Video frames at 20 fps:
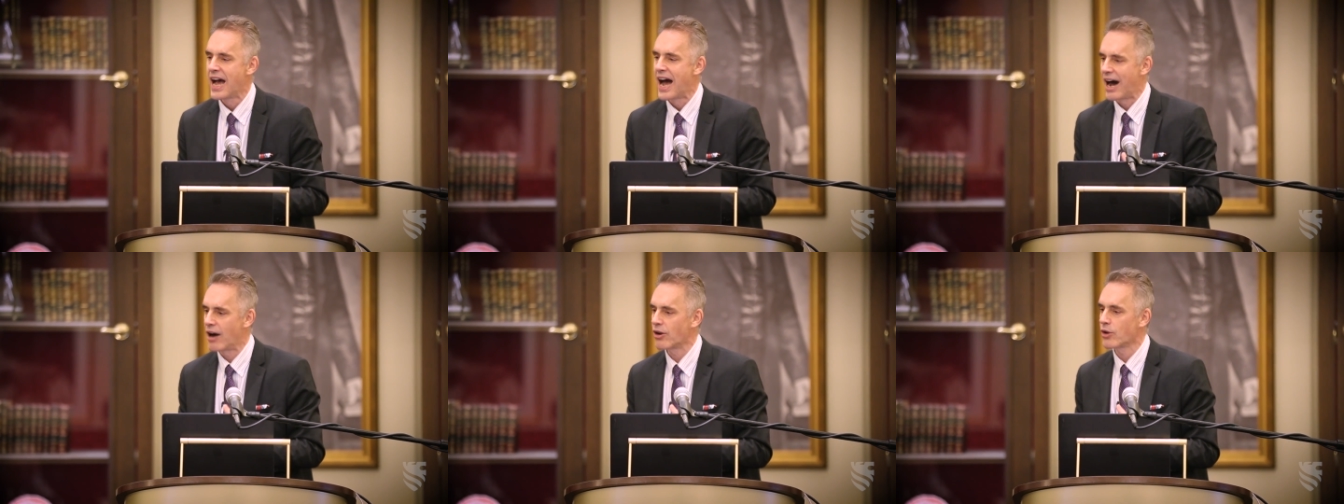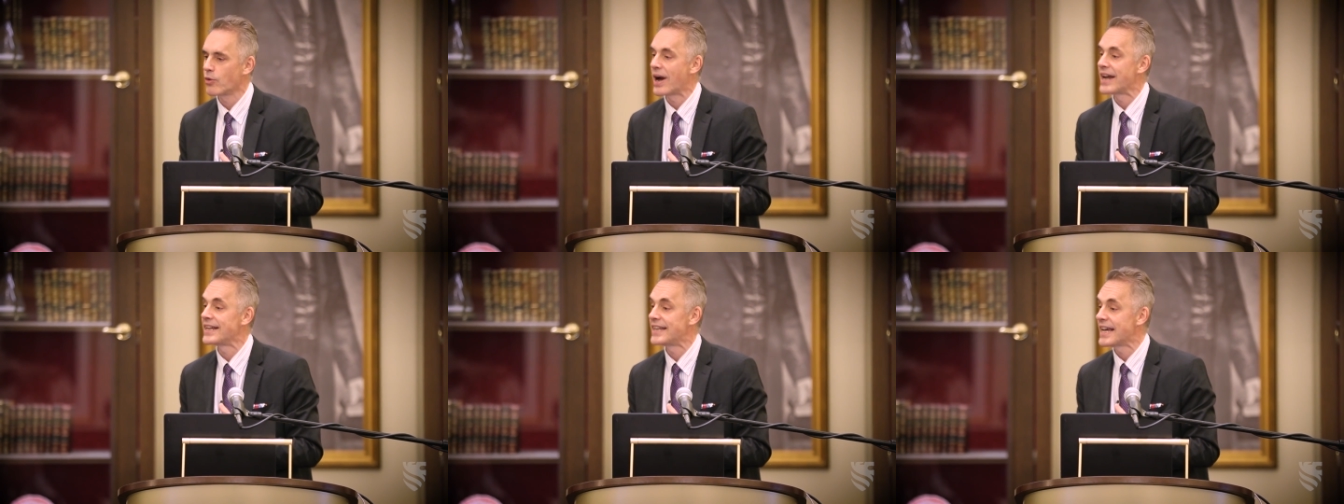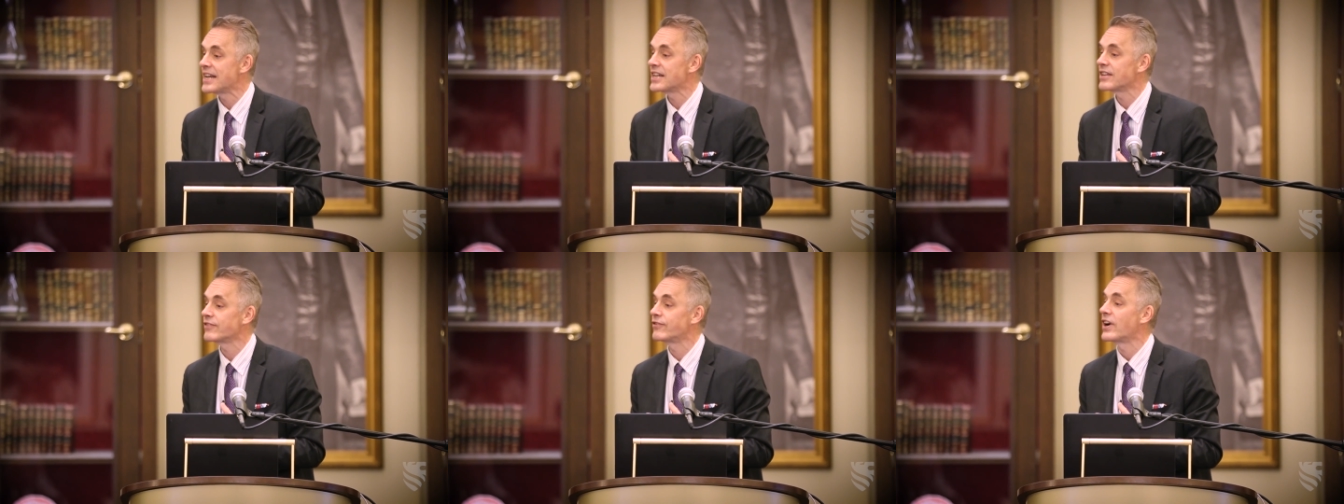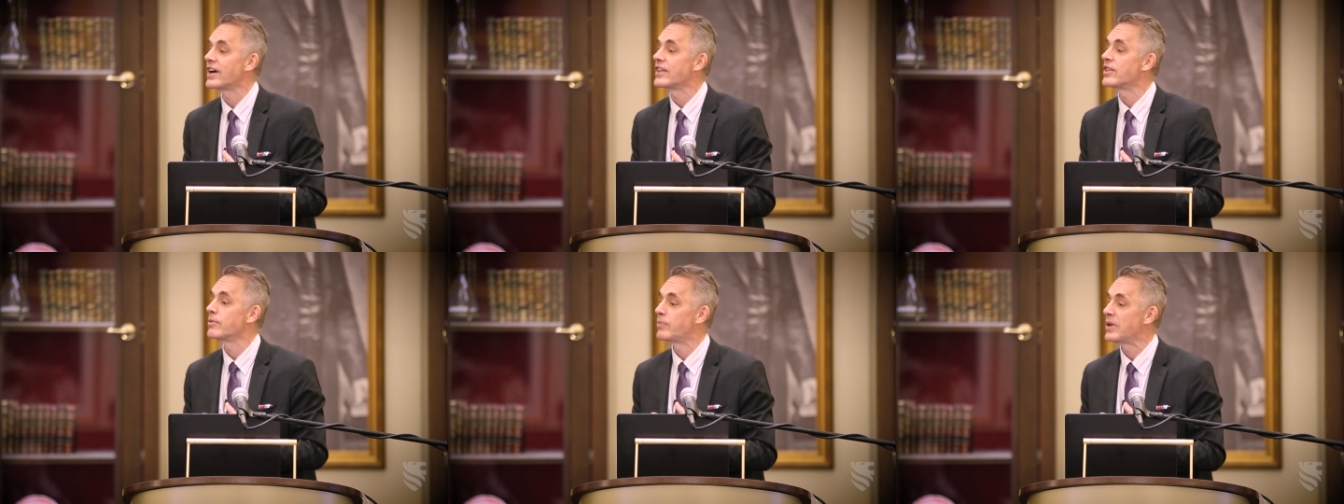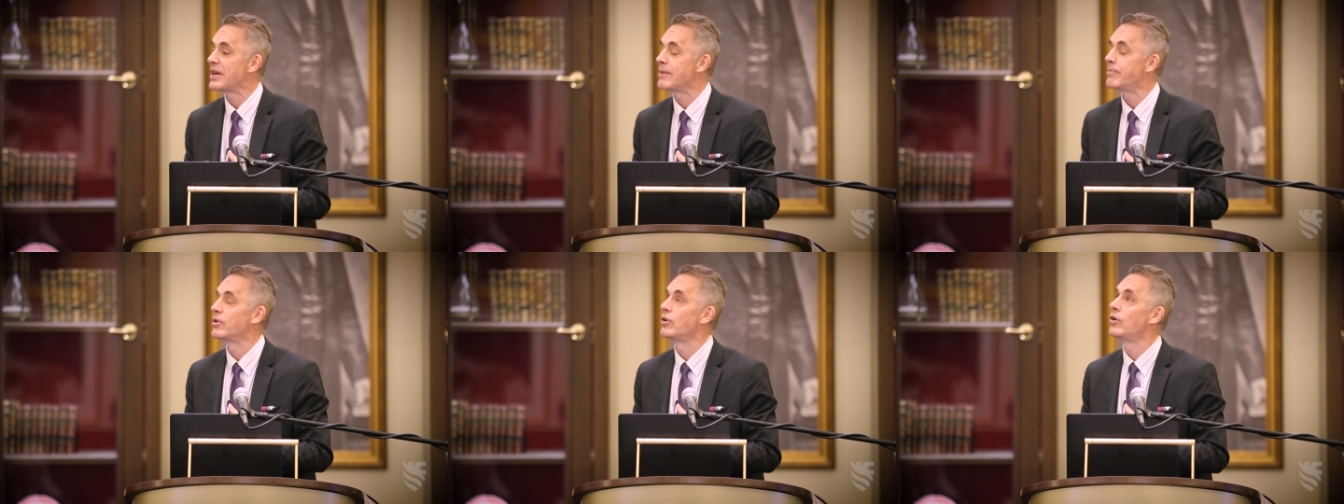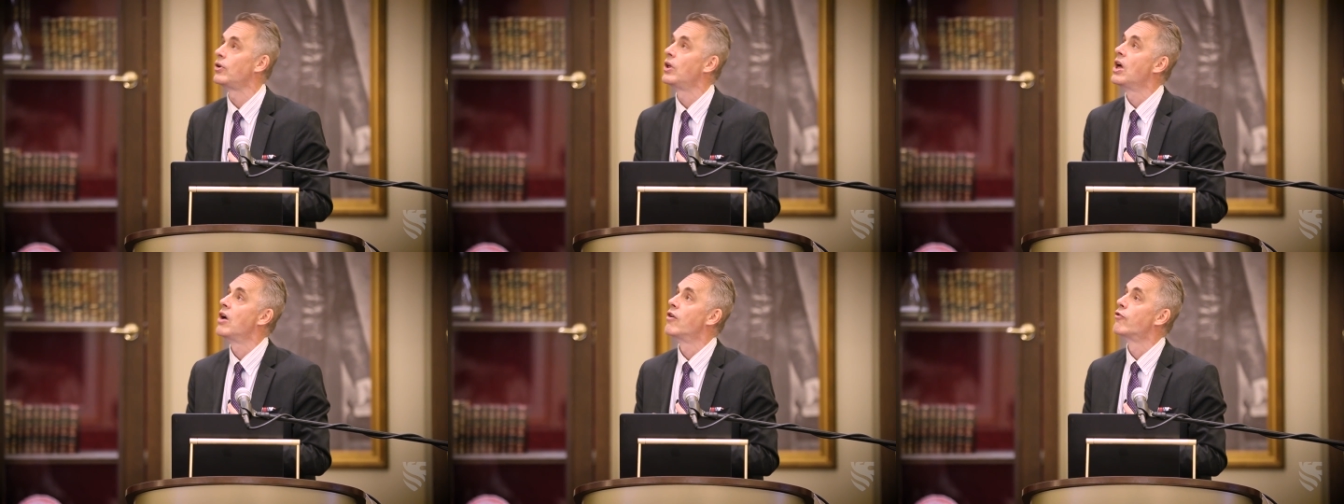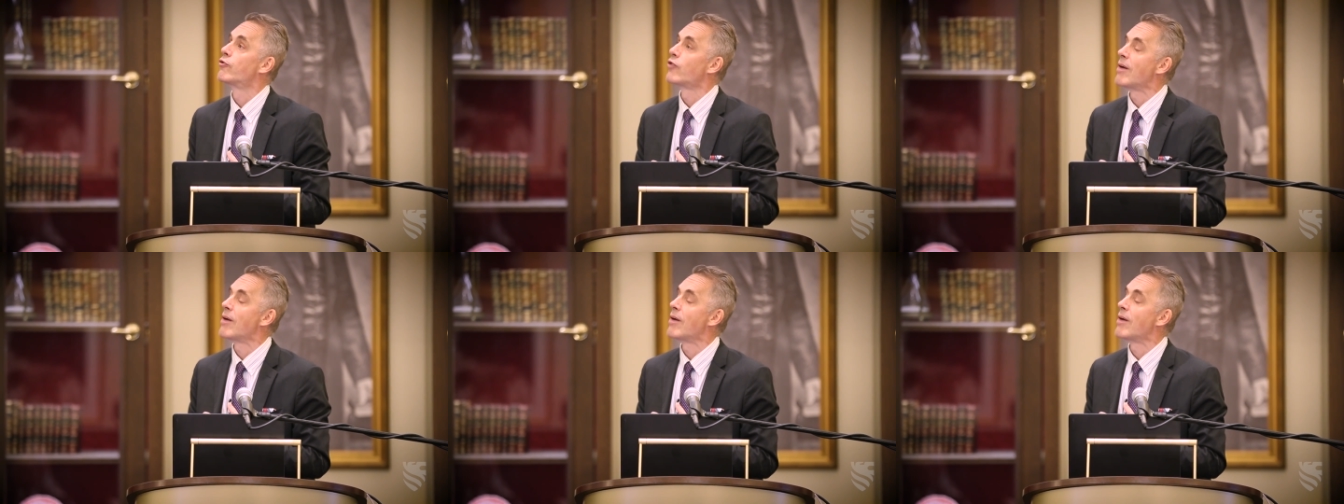how to identify the people